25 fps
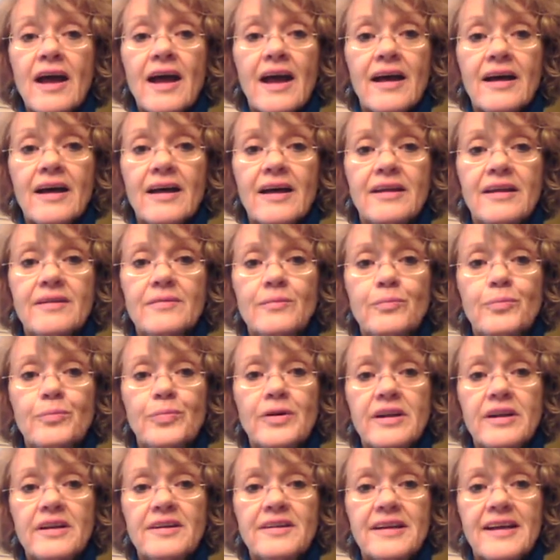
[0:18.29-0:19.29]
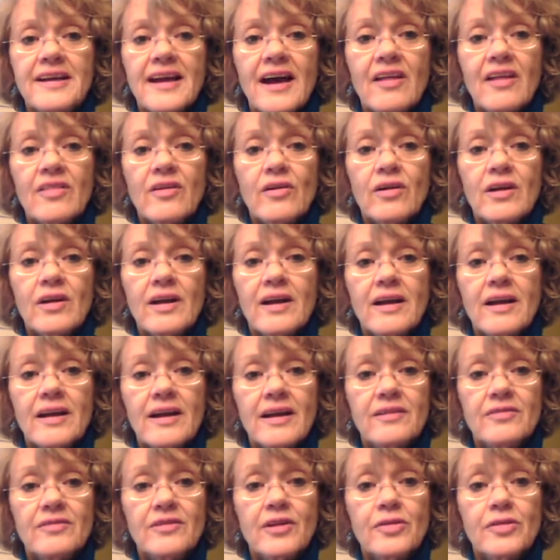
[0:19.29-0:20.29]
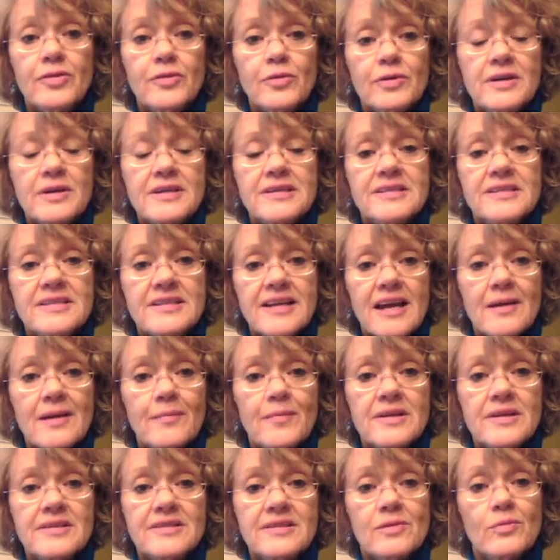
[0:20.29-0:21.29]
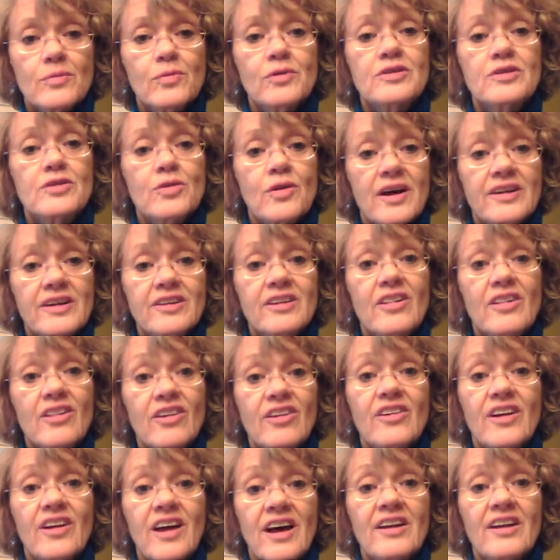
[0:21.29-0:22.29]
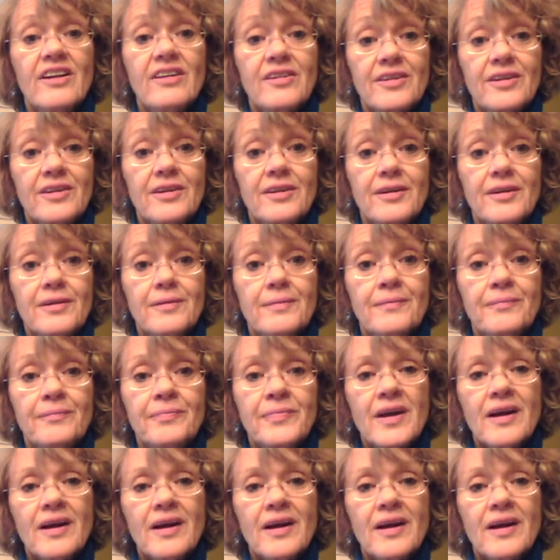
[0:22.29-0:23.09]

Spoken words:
and put it together in the three statements that we're trying to learn how to do.